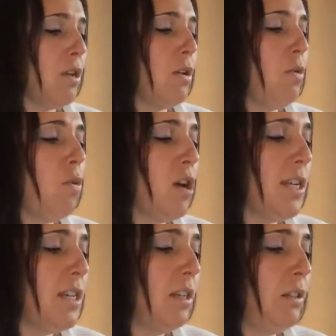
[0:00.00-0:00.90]

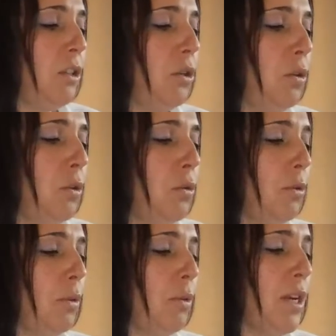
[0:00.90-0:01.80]
1, 2,
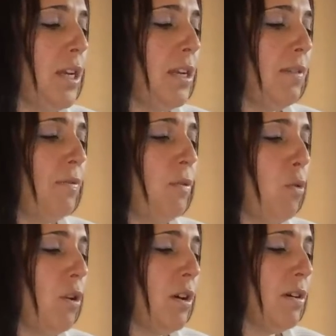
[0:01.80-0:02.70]
3,
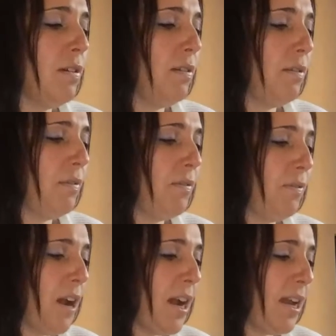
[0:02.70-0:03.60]
4,
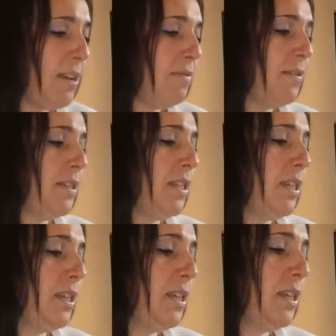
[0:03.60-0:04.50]
5,
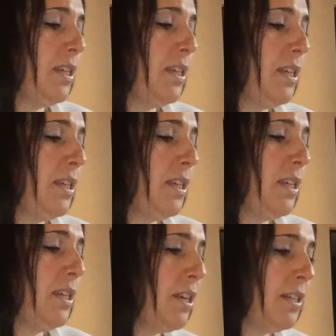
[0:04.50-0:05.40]
6,
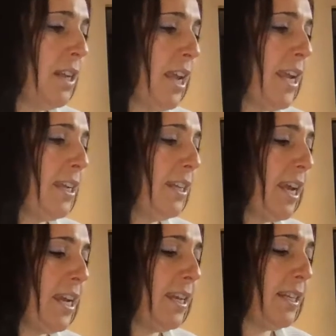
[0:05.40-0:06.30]
and
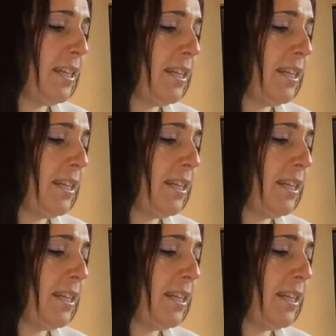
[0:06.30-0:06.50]
8.